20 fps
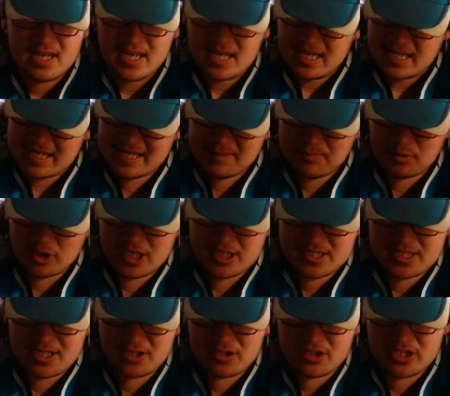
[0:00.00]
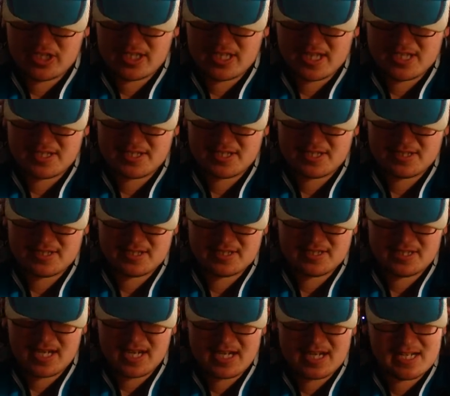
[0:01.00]
He brings energy that is as
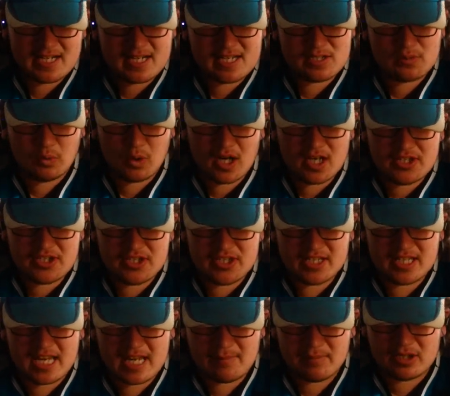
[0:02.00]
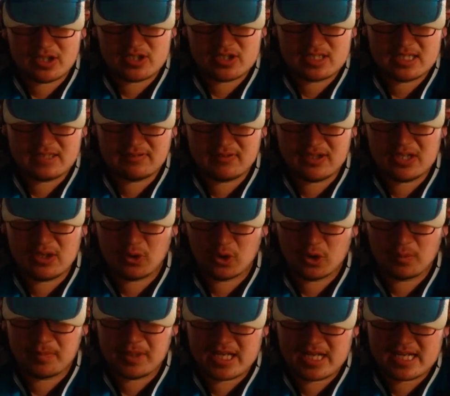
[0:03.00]
exciting as watching the game on TV
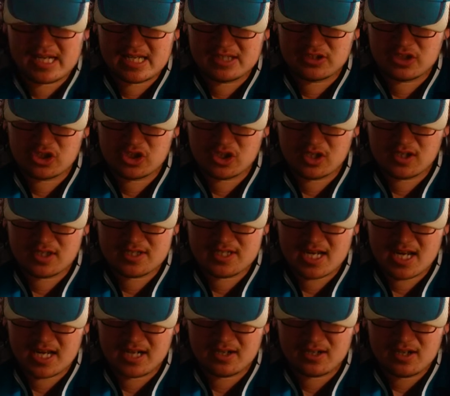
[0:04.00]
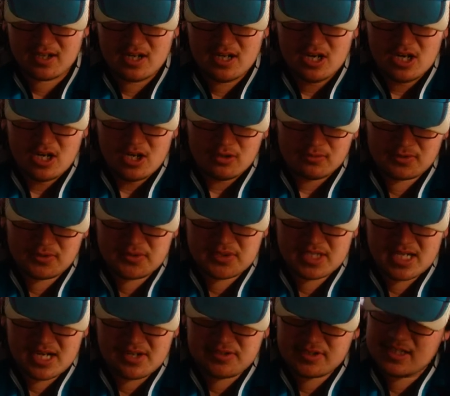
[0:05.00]
or being at the Shark Tank.
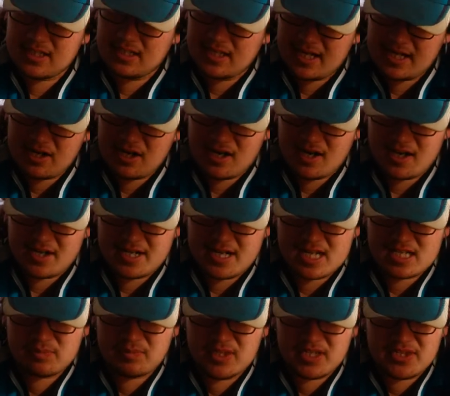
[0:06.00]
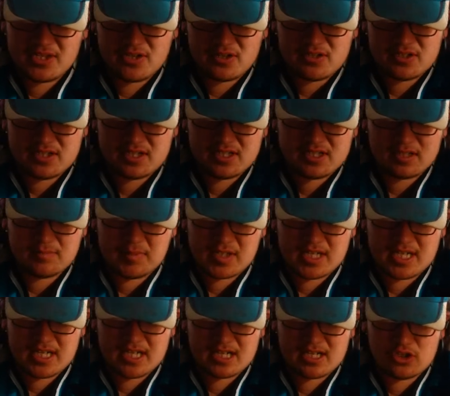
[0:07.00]
Rusanowski, like Hahn, has been there since the
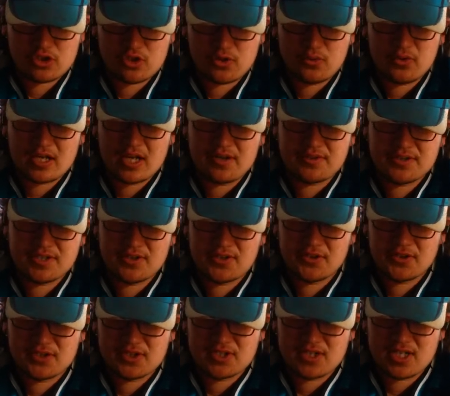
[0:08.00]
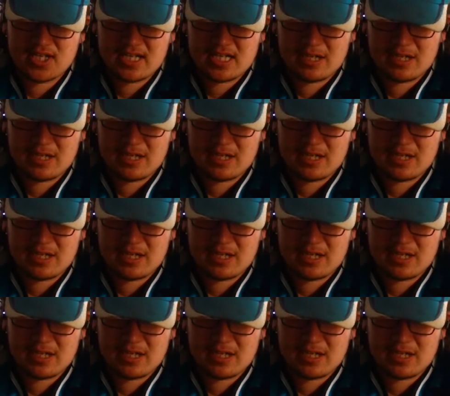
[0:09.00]
beginning in 2013. He